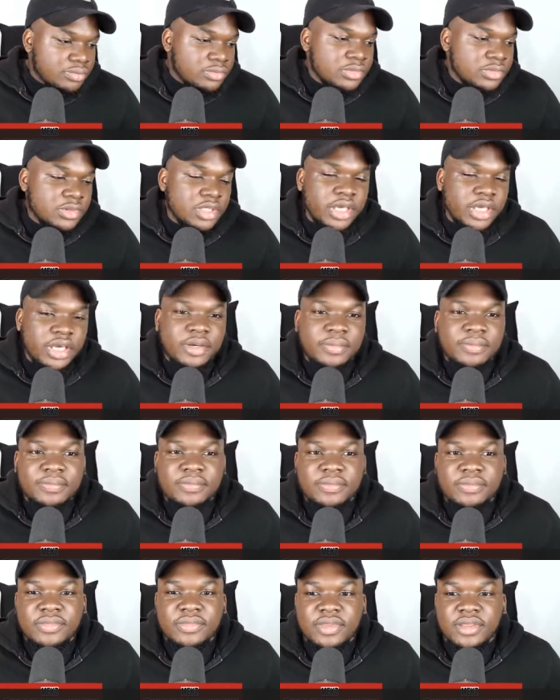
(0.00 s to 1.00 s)
yeah,
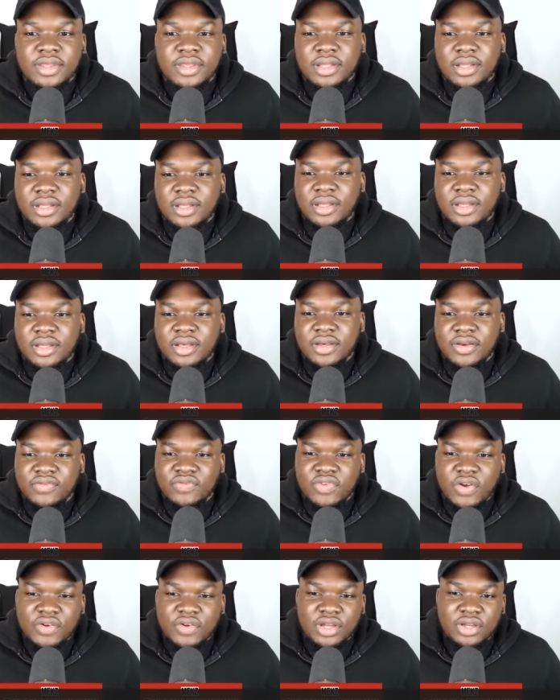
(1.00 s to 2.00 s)

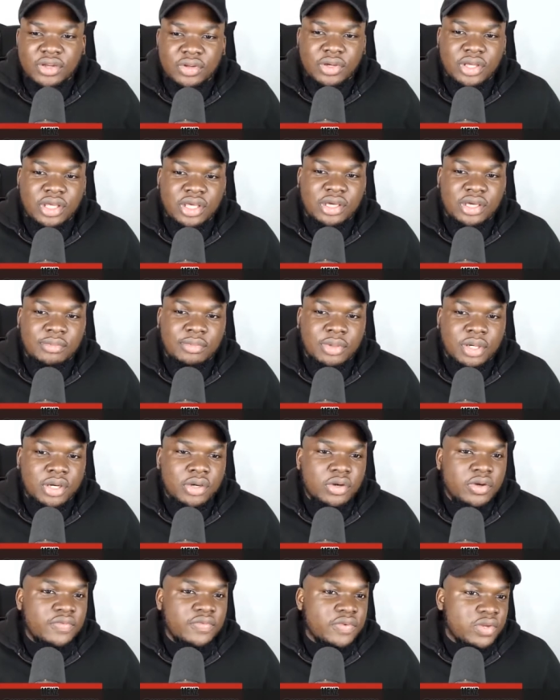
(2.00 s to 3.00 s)
very annoying, but
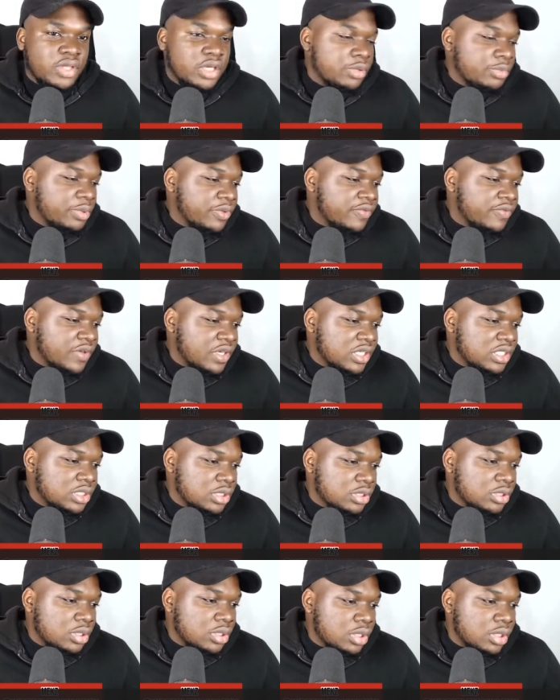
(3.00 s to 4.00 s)
hopefully it'll be
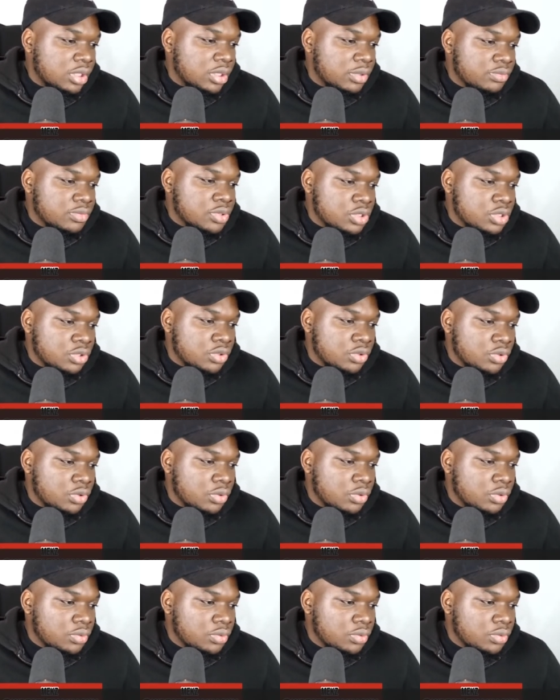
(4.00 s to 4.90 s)
fixed soon.